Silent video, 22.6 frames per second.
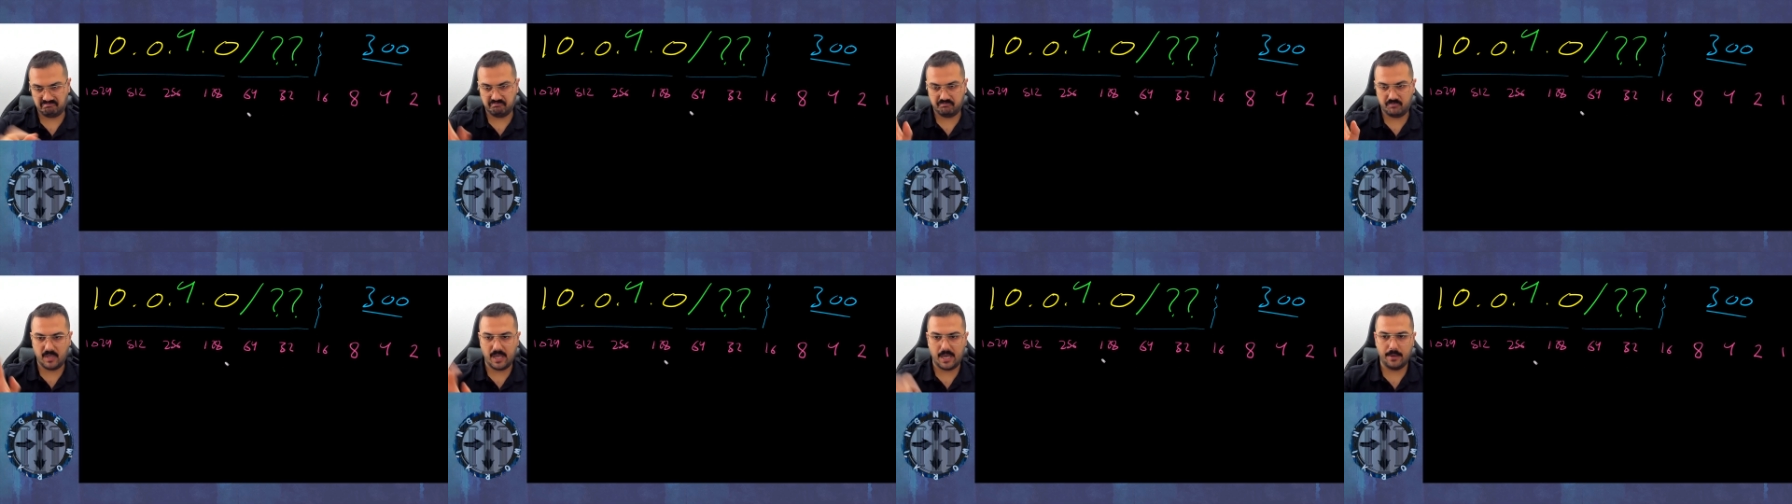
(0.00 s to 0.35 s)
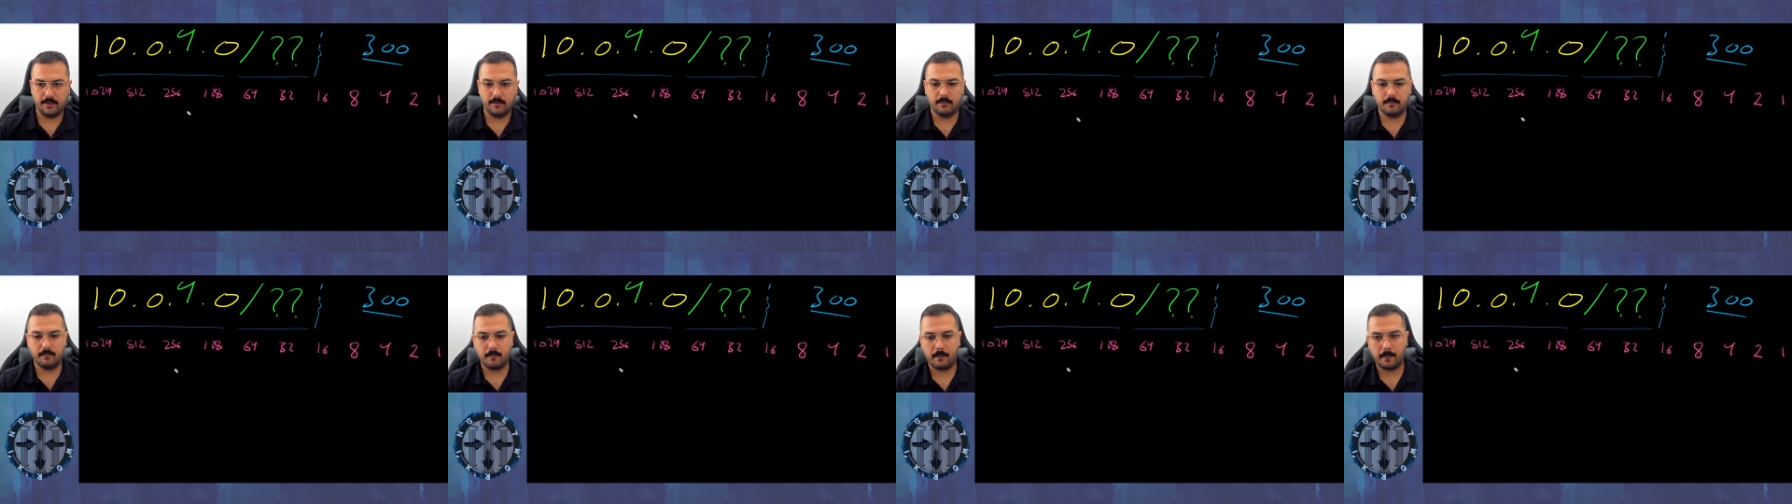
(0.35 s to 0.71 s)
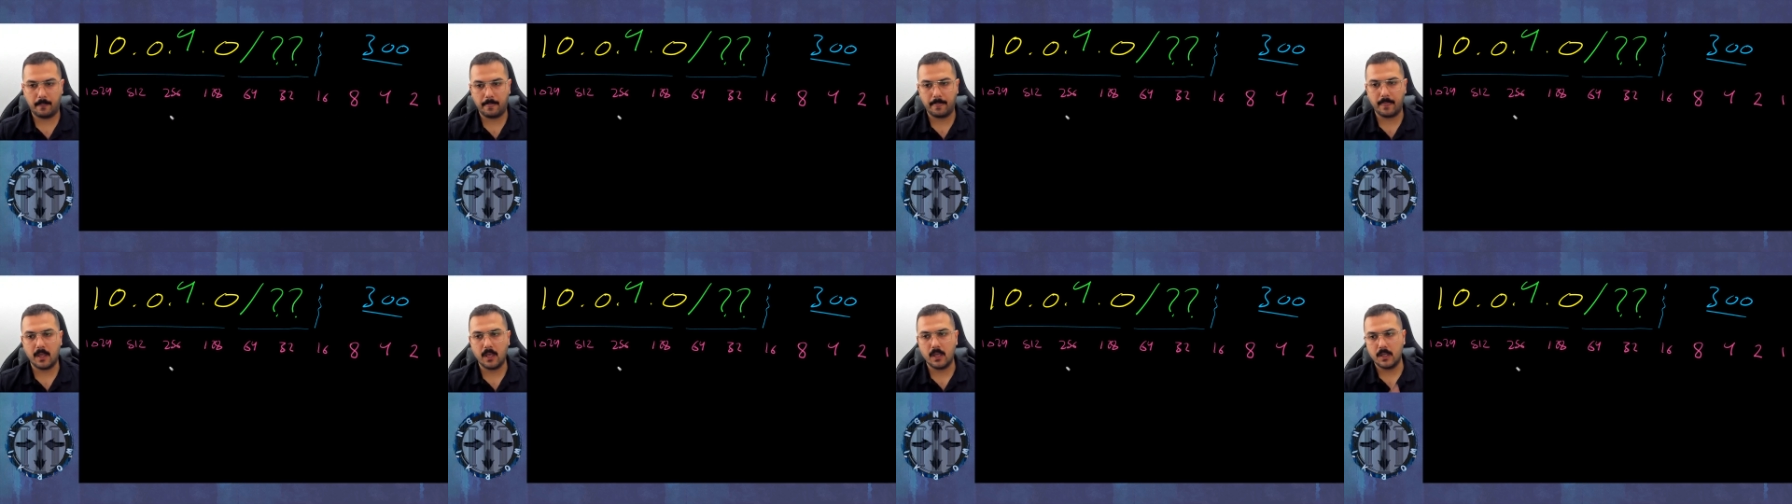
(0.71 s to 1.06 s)
done.
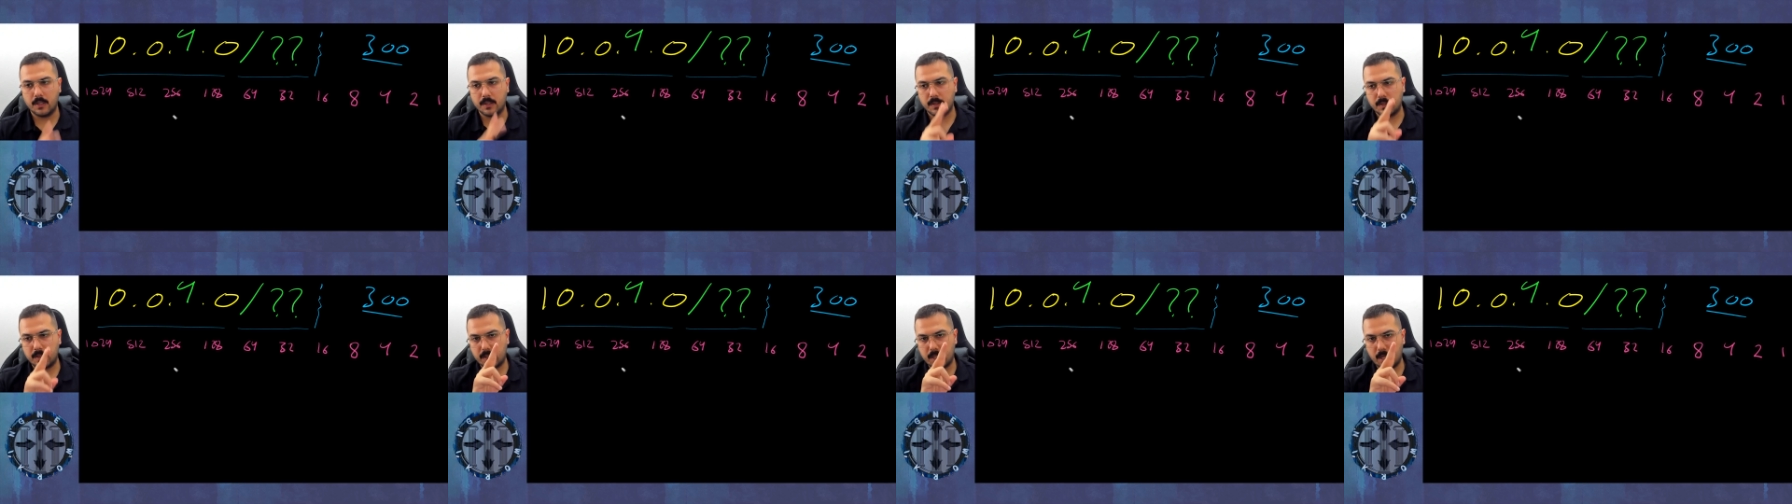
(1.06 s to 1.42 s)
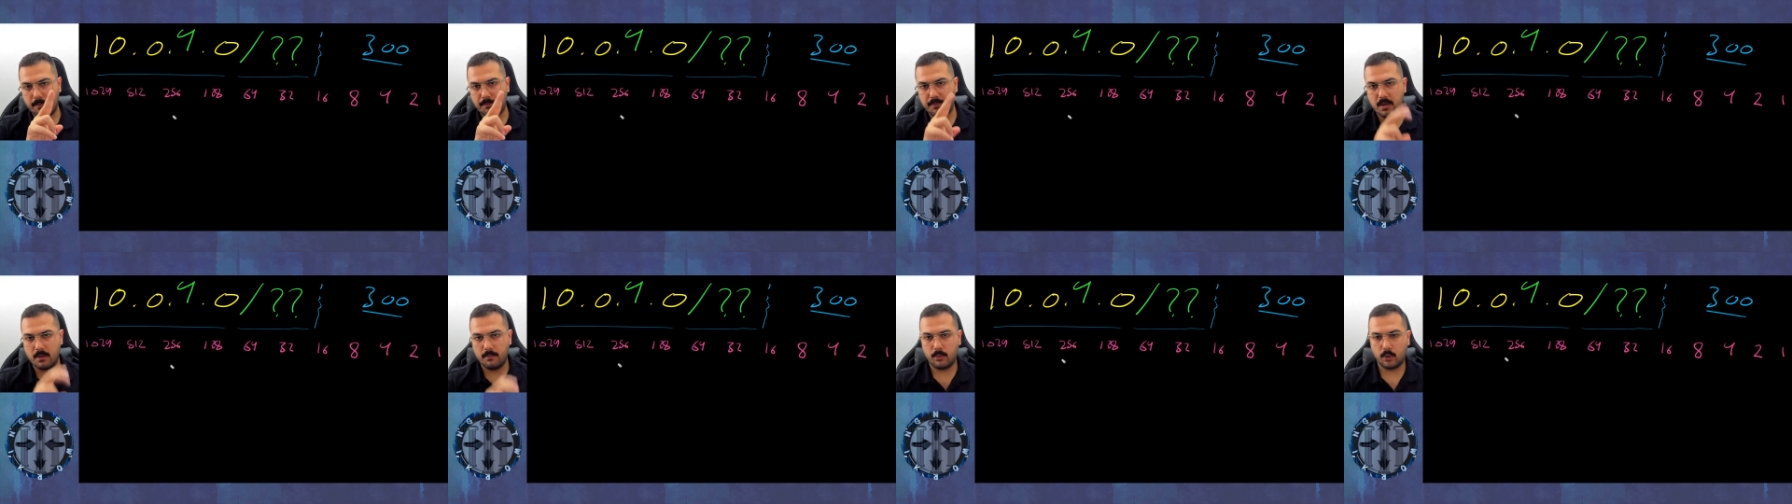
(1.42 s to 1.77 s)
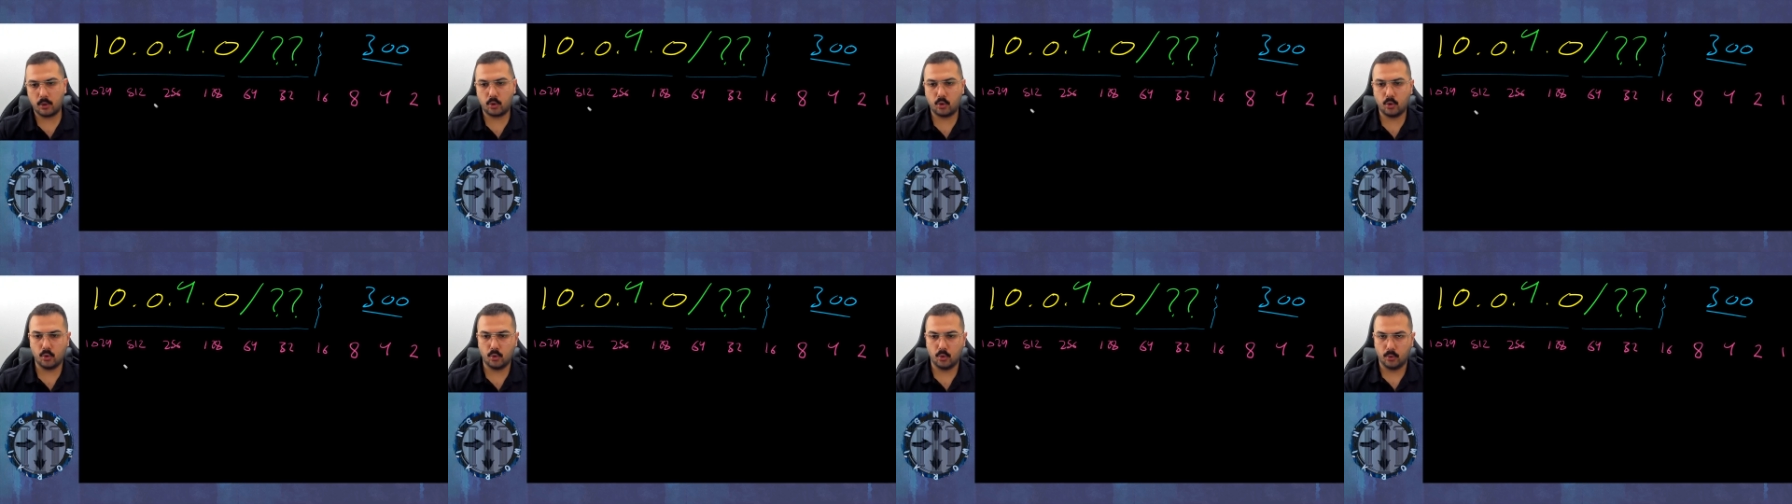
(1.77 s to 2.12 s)
Step number
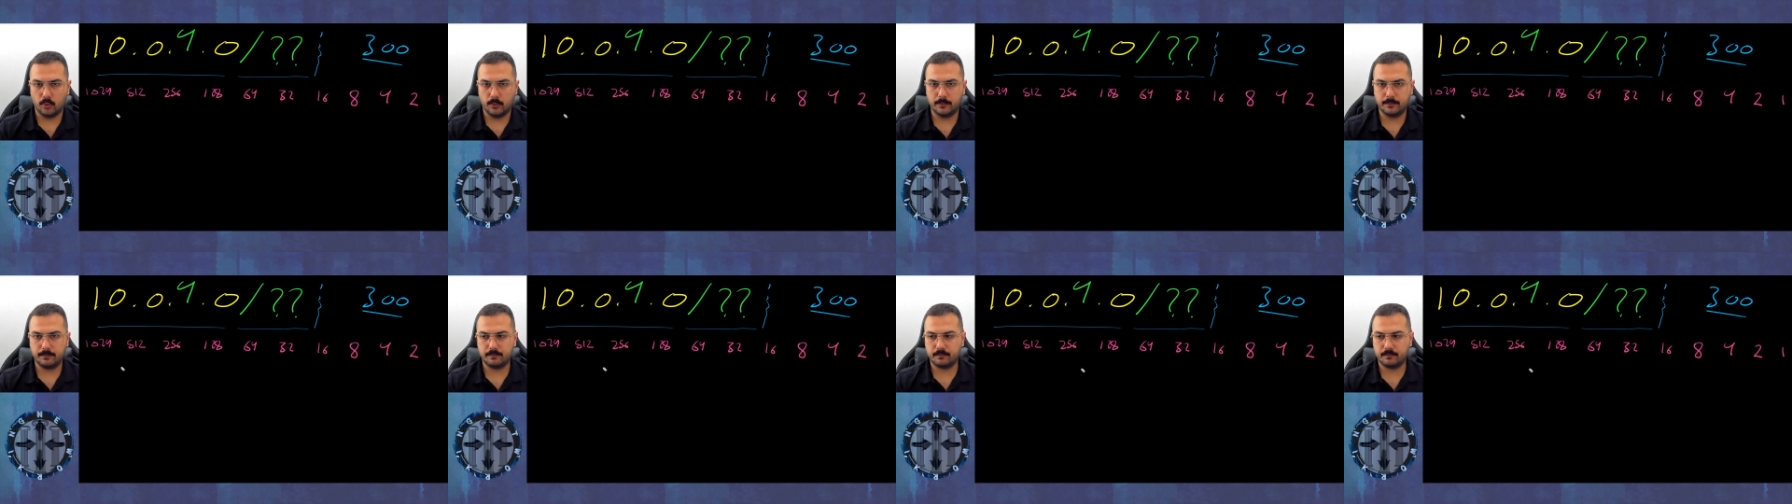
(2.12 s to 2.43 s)
2,